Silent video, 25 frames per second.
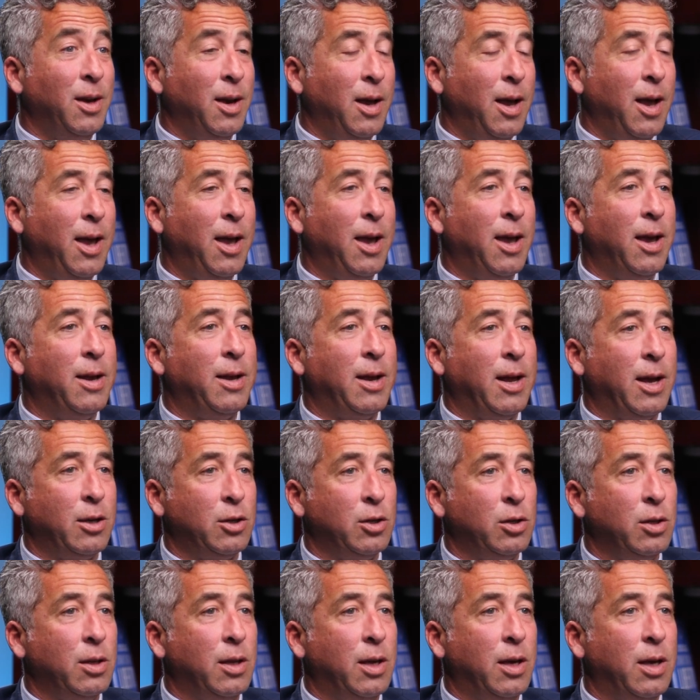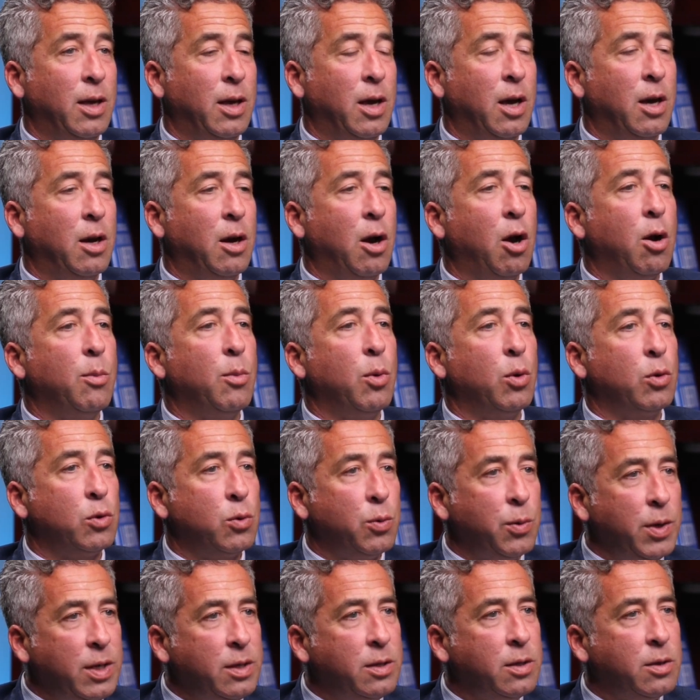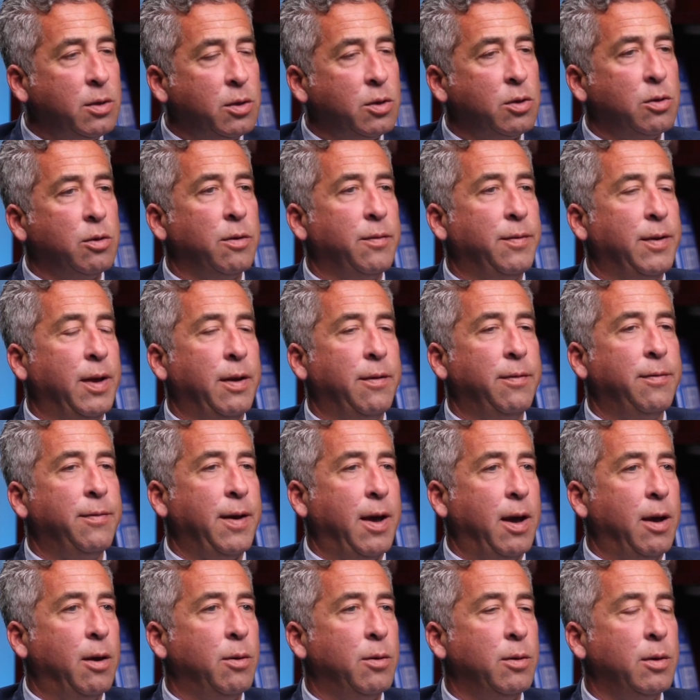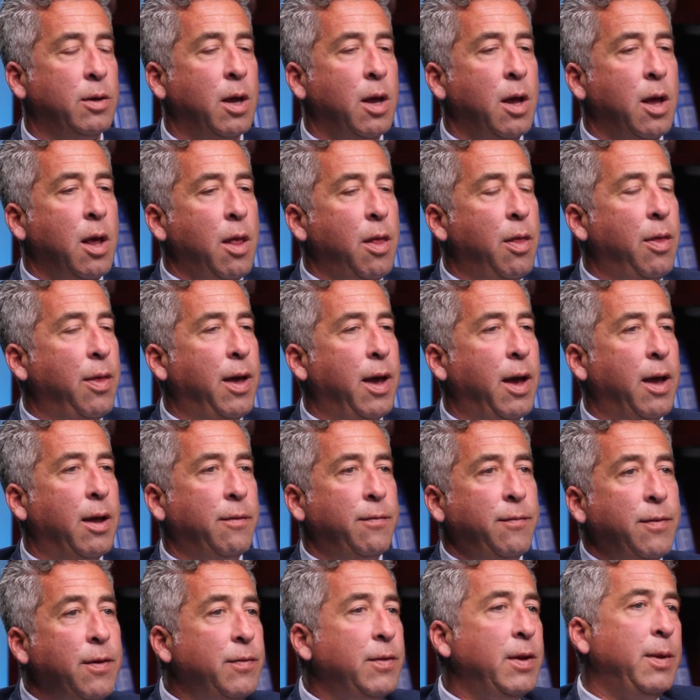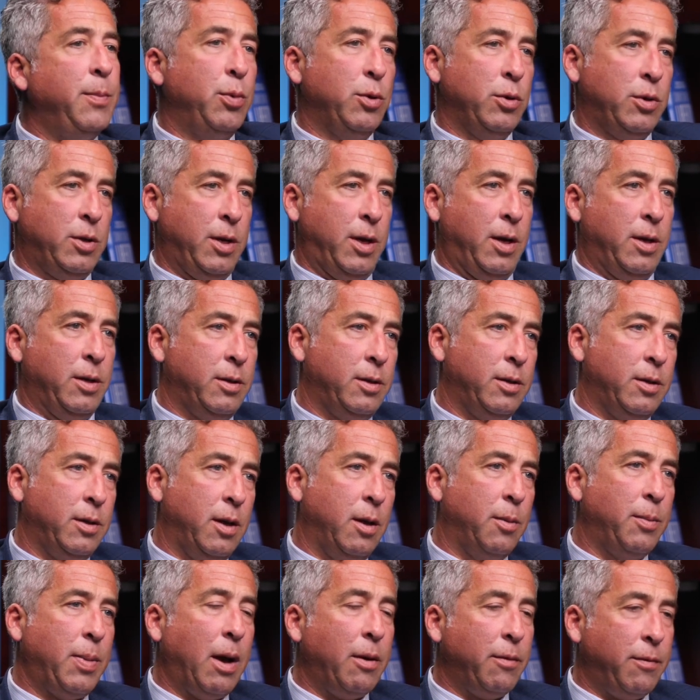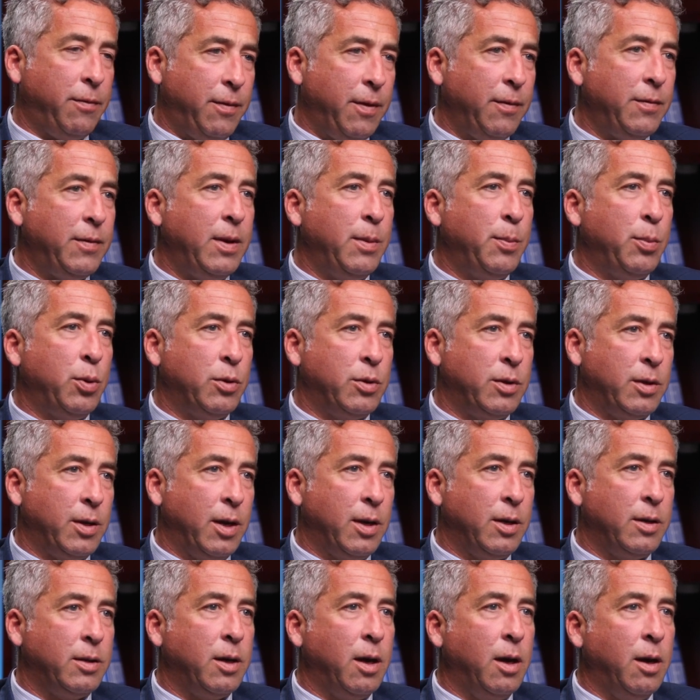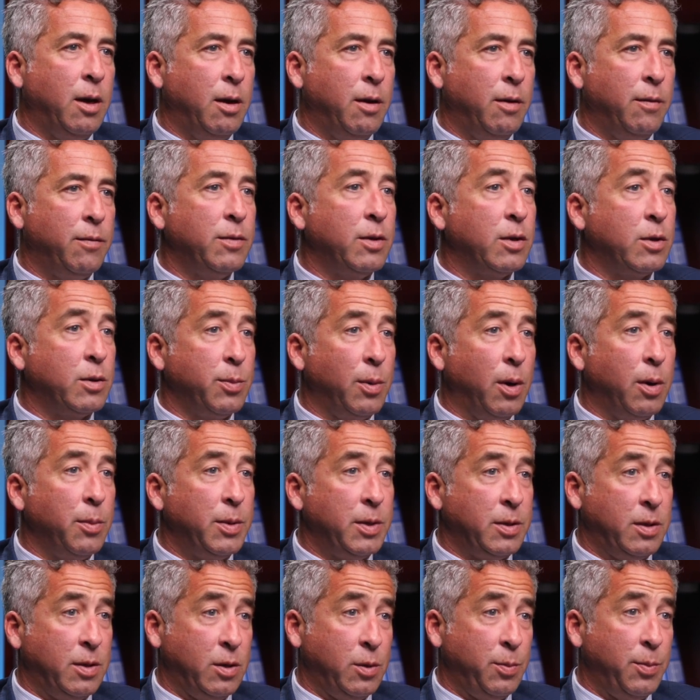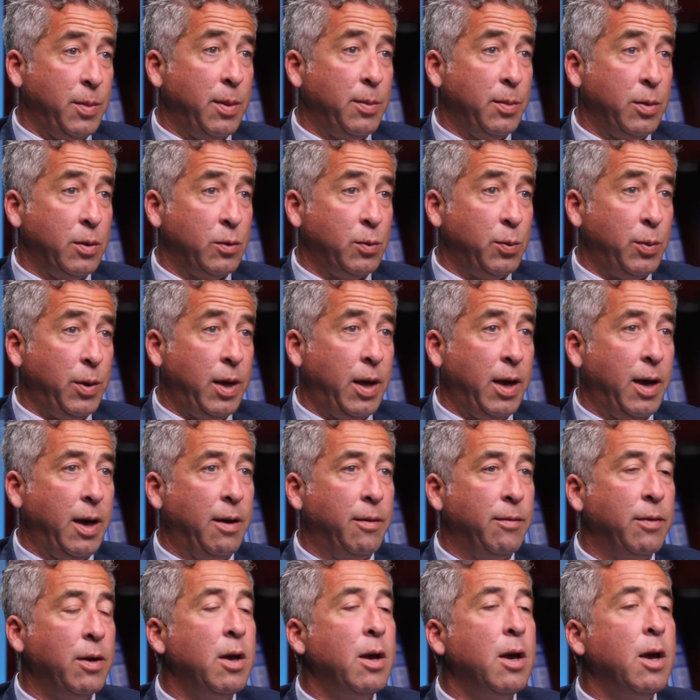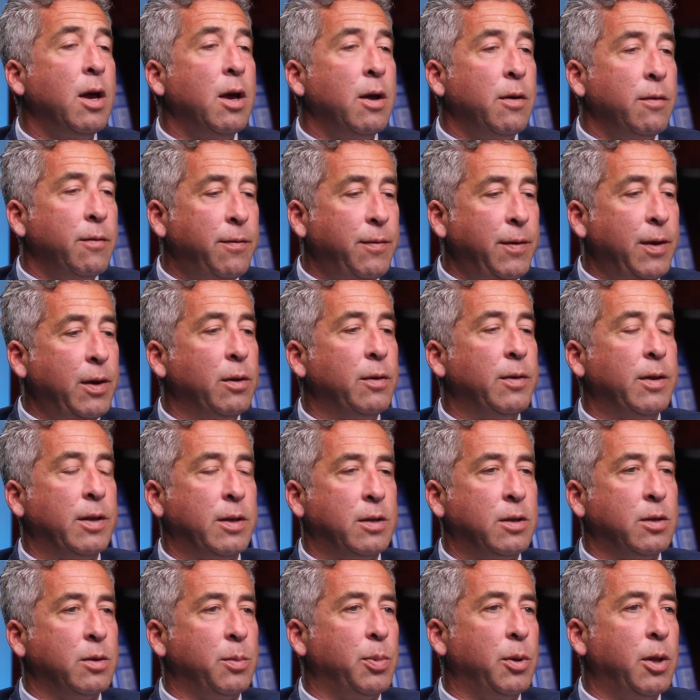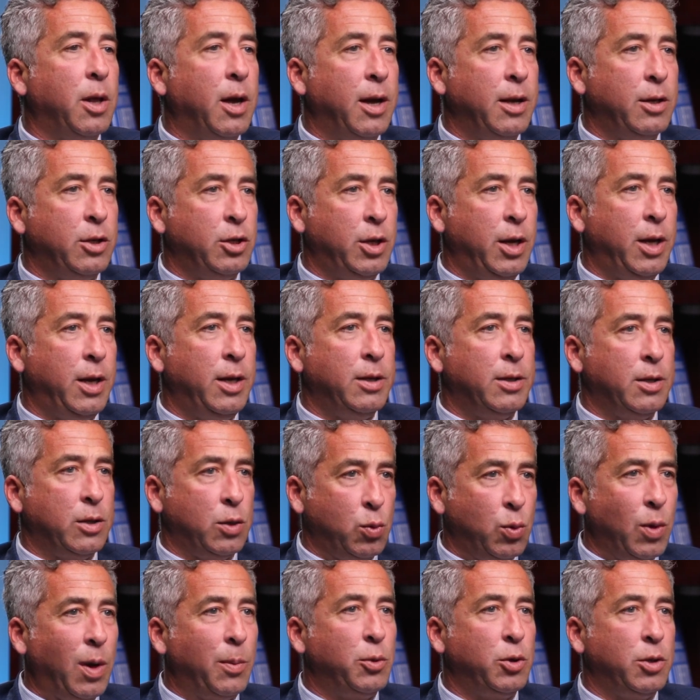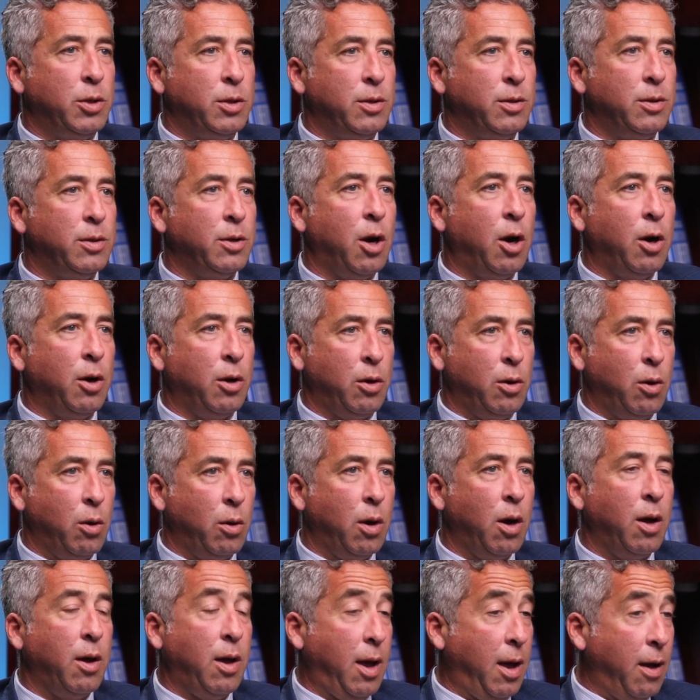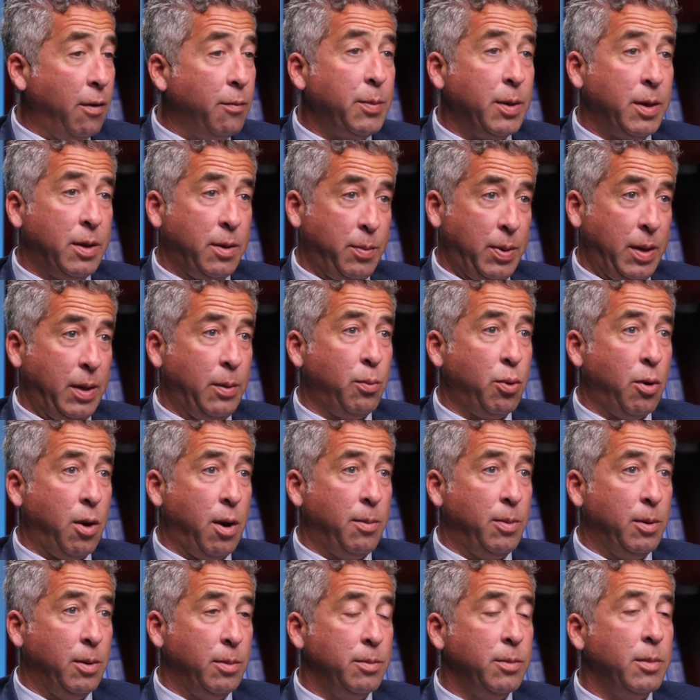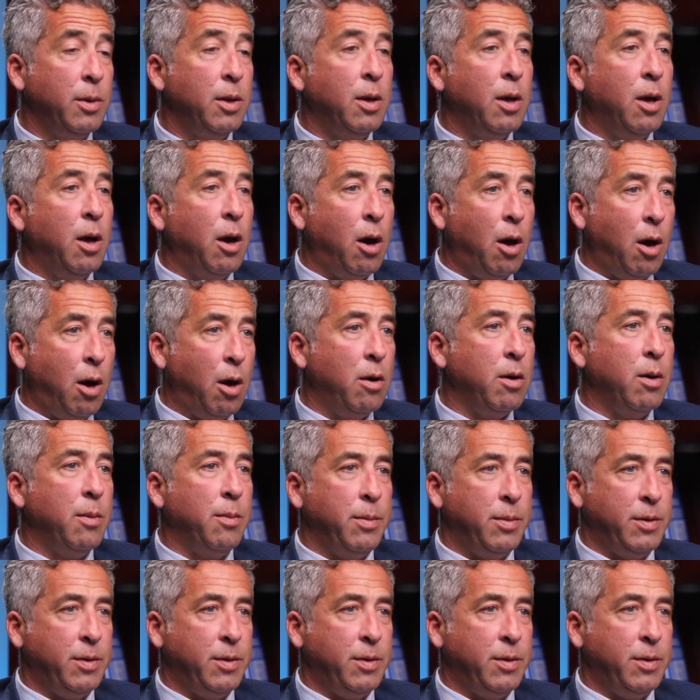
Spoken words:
And actually, our most recent survey found that 50%, about 50% of the small business members we have feel that supply chain disruptions have been a big problem, are a